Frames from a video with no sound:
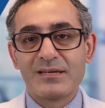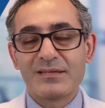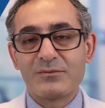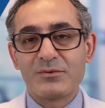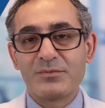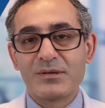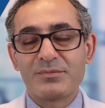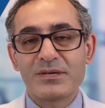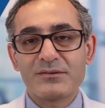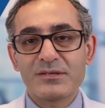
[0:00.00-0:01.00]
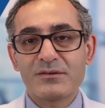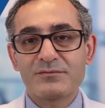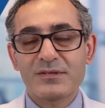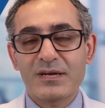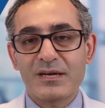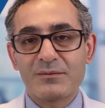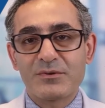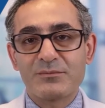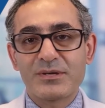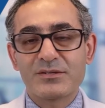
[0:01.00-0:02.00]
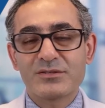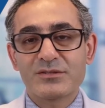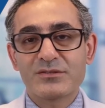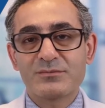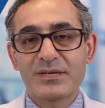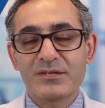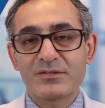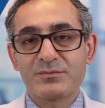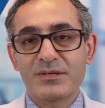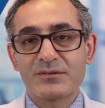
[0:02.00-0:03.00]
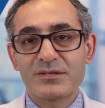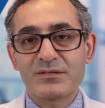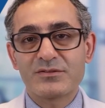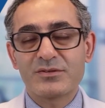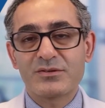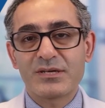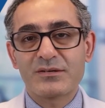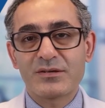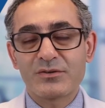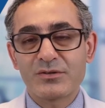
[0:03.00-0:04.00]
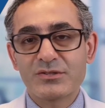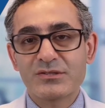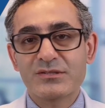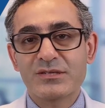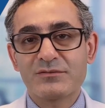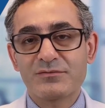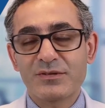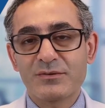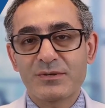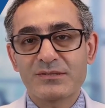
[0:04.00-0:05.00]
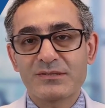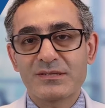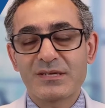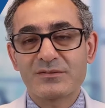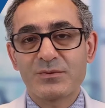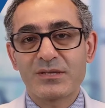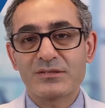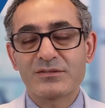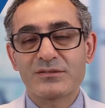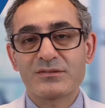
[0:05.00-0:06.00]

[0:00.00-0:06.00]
There will be a period of time when patients may experience urinary urgency and frequency, as well as